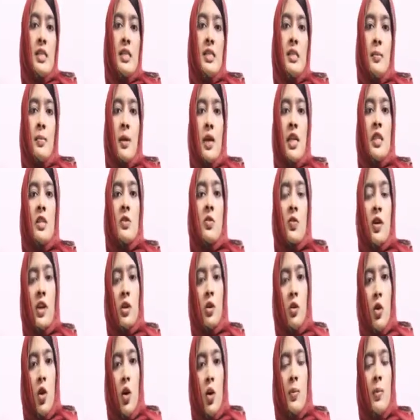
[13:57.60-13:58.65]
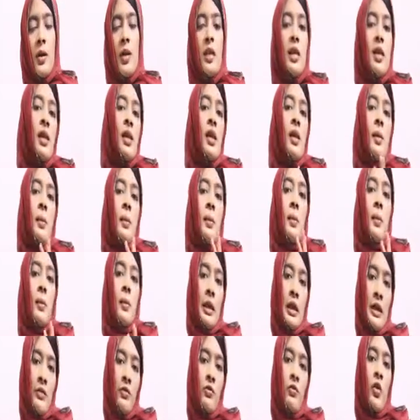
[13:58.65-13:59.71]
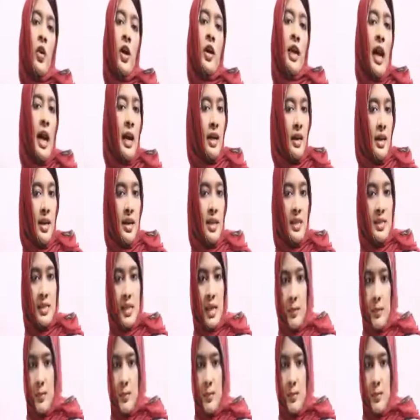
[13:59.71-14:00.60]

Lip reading: is the place where normal lymphoid aggregates are